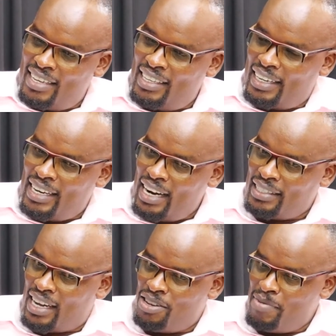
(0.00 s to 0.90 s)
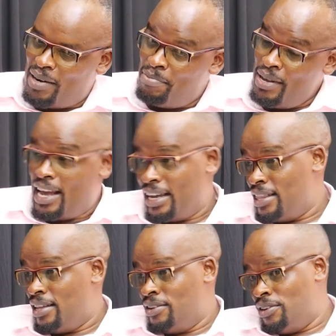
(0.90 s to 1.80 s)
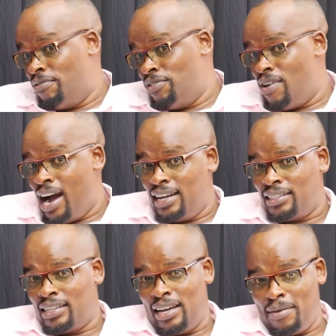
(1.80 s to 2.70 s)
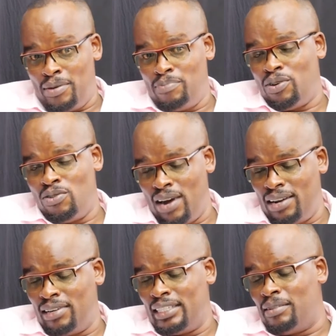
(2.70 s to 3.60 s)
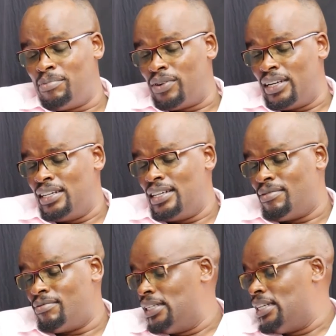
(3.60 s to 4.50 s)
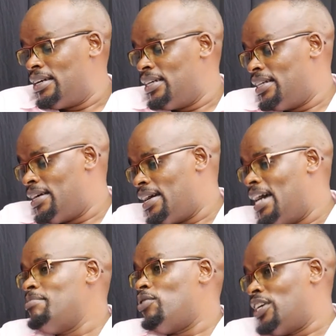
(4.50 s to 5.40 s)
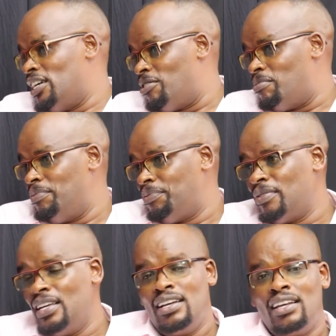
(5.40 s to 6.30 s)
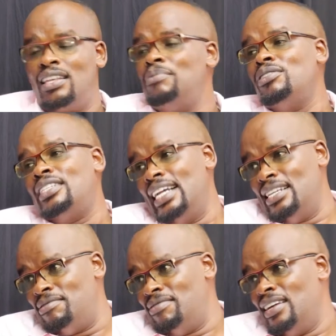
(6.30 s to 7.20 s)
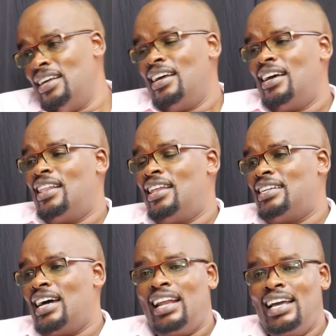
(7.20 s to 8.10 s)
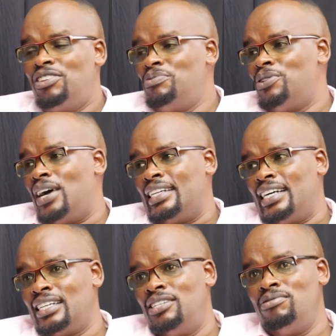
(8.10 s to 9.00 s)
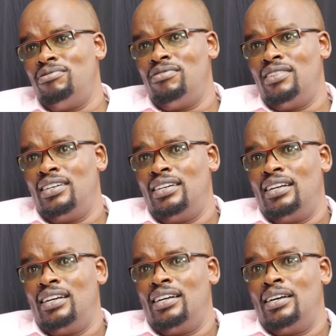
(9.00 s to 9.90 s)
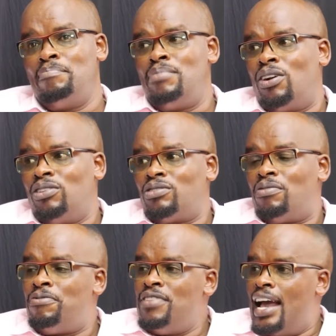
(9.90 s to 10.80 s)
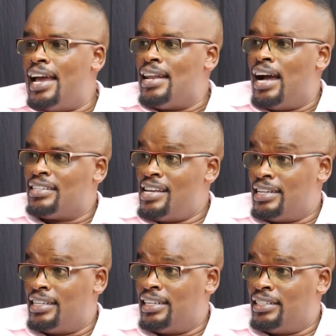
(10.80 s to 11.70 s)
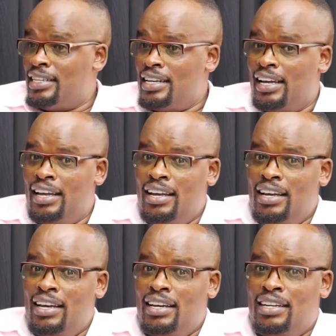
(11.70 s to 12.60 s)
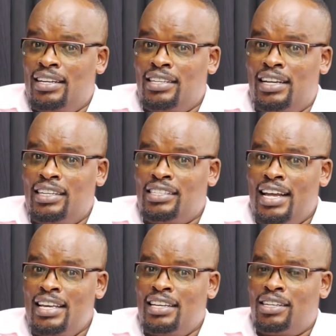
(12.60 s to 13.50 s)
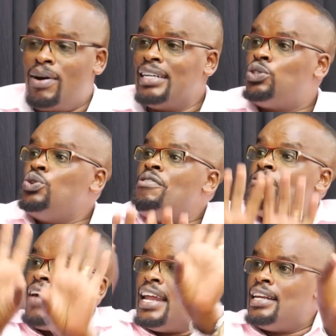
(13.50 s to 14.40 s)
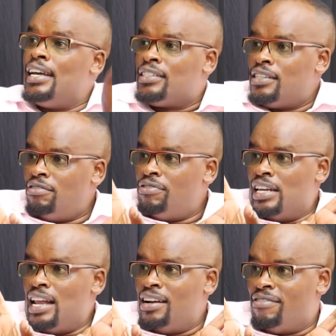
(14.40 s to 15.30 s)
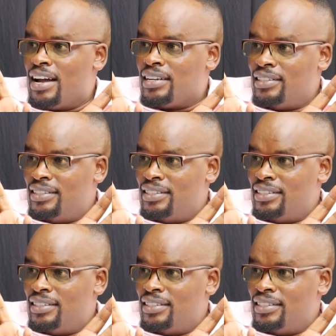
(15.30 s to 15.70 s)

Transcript: It attacks a human being. If you ask people who are knowledgeable in the animal kingdom, they will tell you that a lion will attack you because of fear and anxiety. It is like it wants to defend itself in advance.